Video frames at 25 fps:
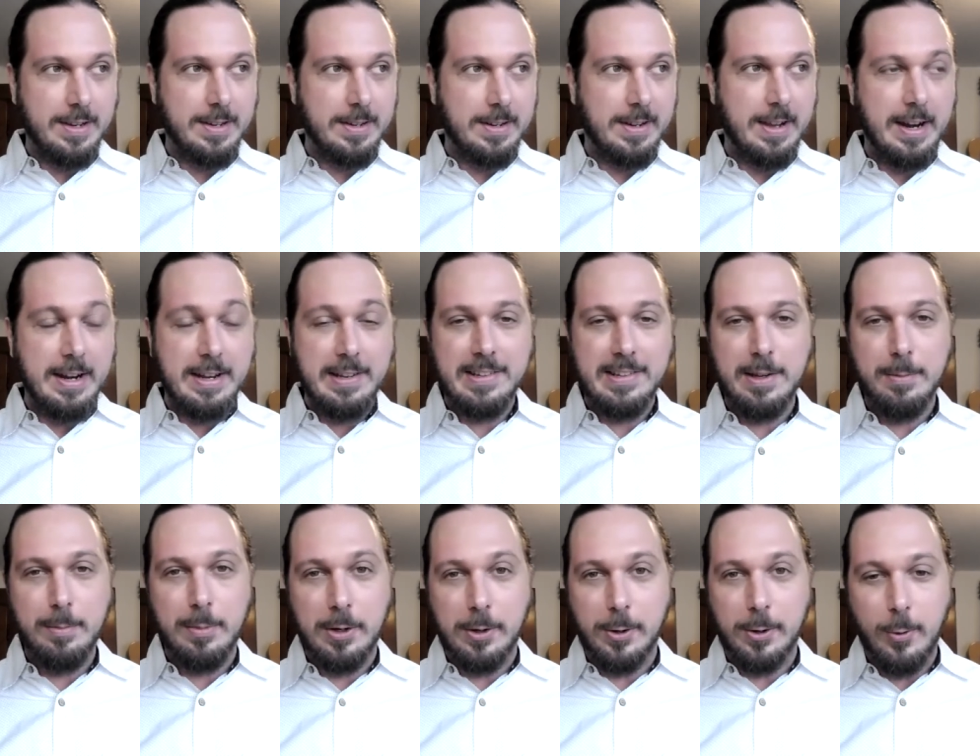And kind of
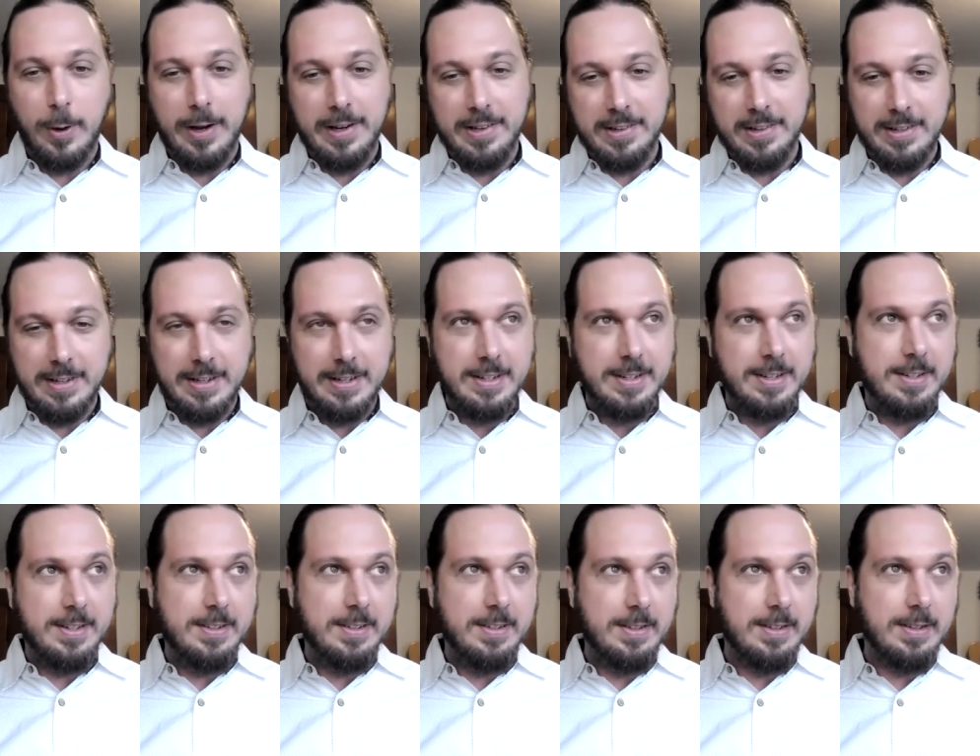similar
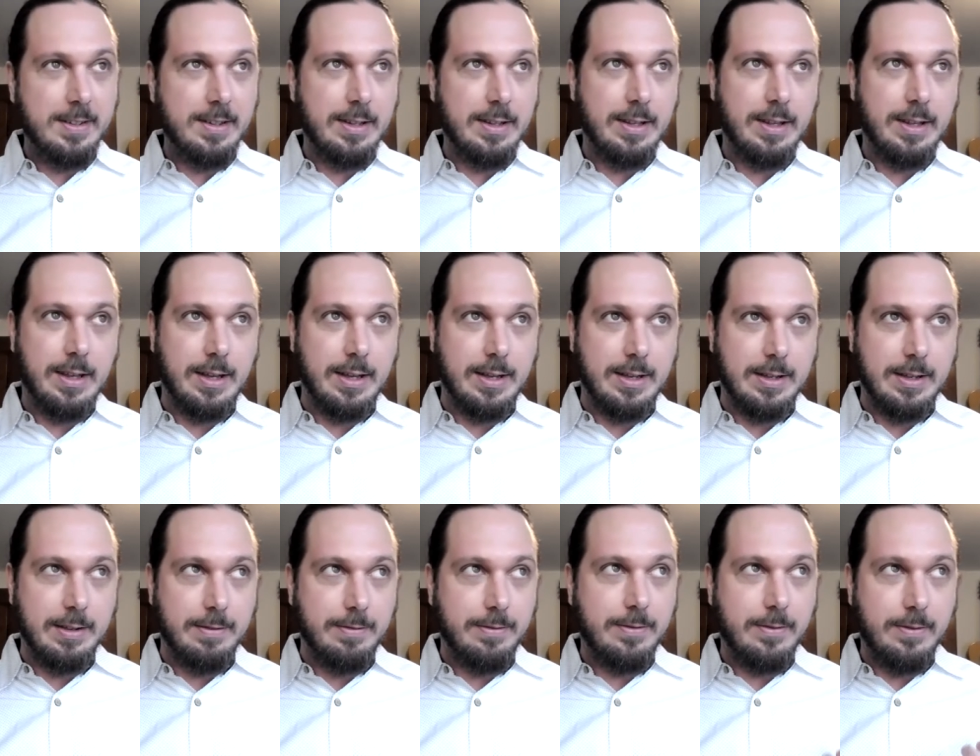question,
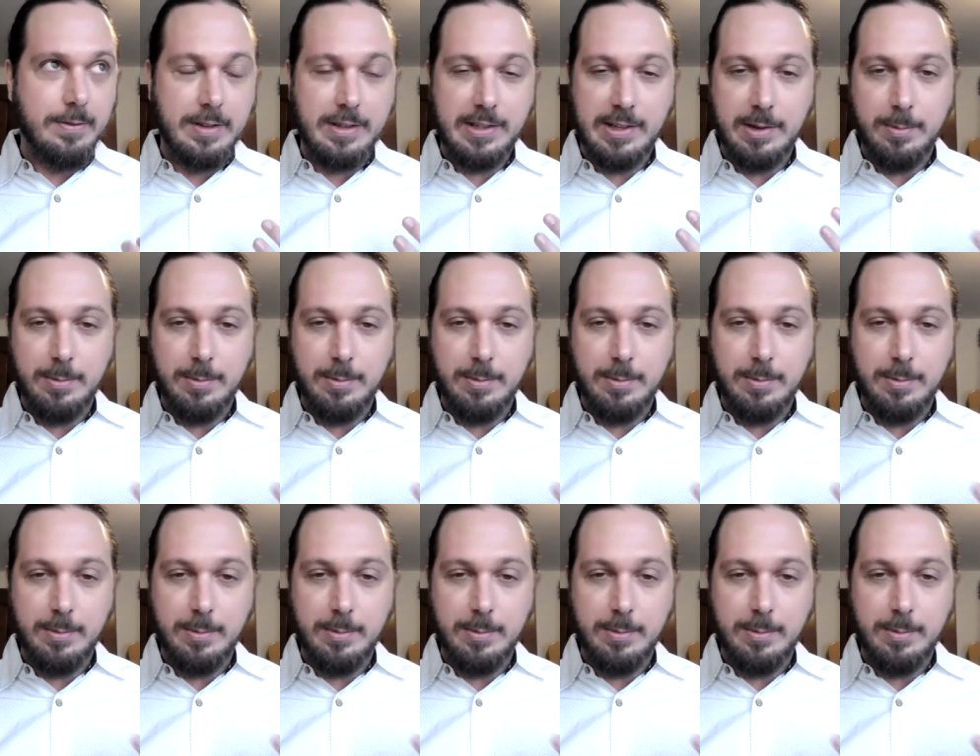if